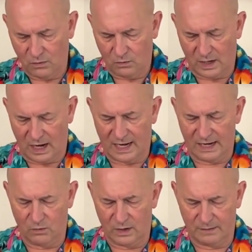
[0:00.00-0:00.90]
where
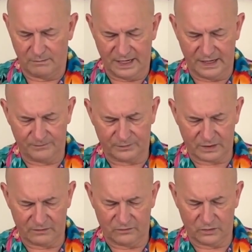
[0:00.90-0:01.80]
I want to be
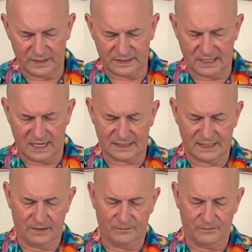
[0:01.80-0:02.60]
for this cocktail.